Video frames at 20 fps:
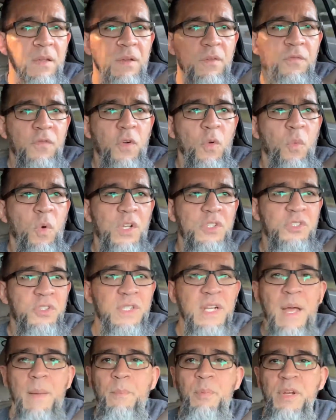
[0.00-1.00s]
for what you're
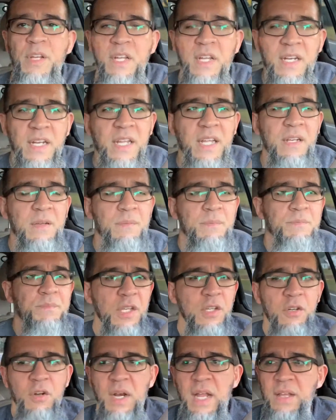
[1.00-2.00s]
not bringing in.
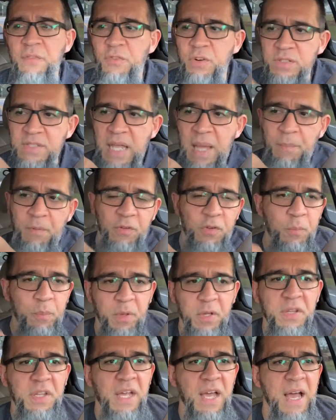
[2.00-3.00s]
You know, like for example, if you're
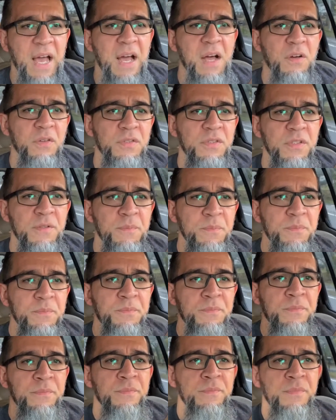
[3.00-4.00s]
building a house
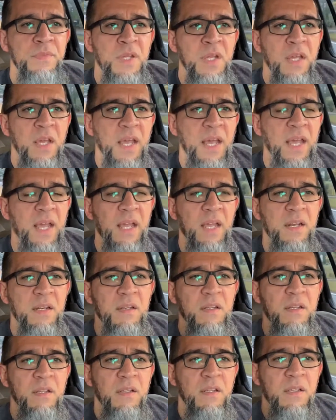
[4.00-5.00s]

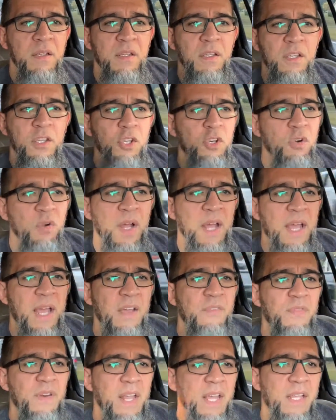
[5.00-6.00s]
and you don't
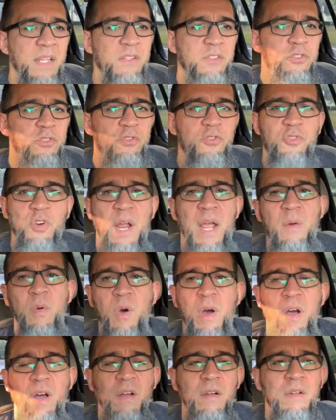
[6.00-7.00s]
have like
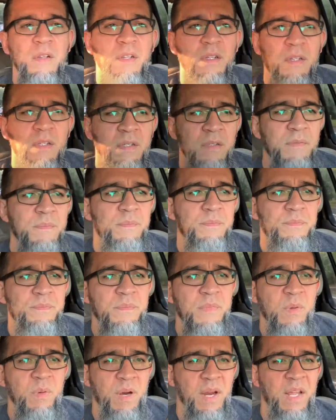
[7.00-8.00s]
drywall,
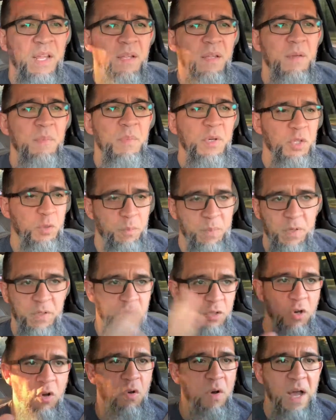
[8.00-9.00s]
right? But you built
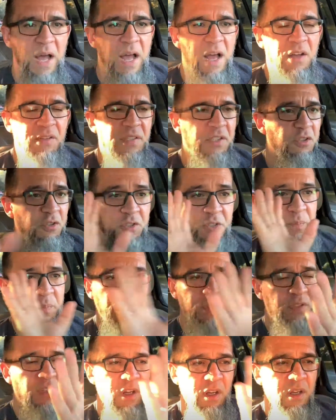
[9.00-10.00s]
the whole house and you just
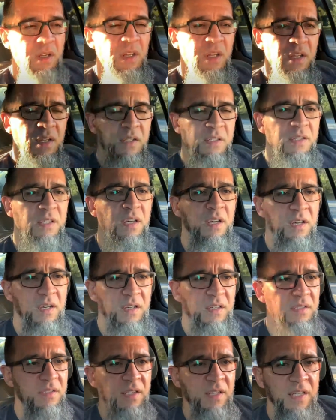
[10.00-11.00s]
put
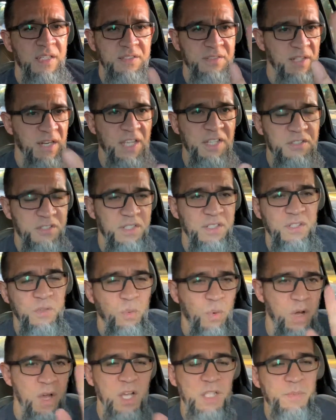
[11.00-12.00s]
the insulation in the
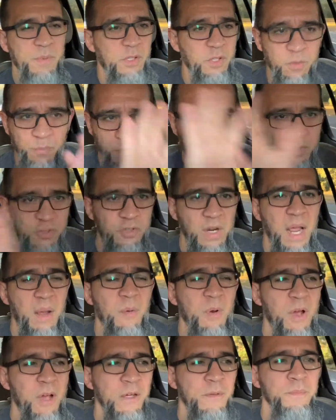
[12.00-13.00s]
walls, but you don't put
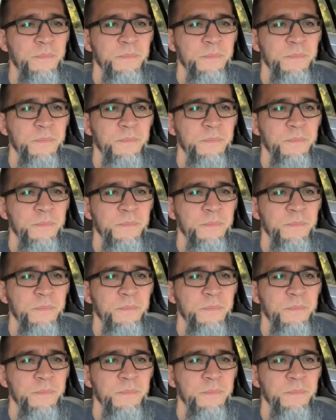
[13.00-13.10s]
drywall.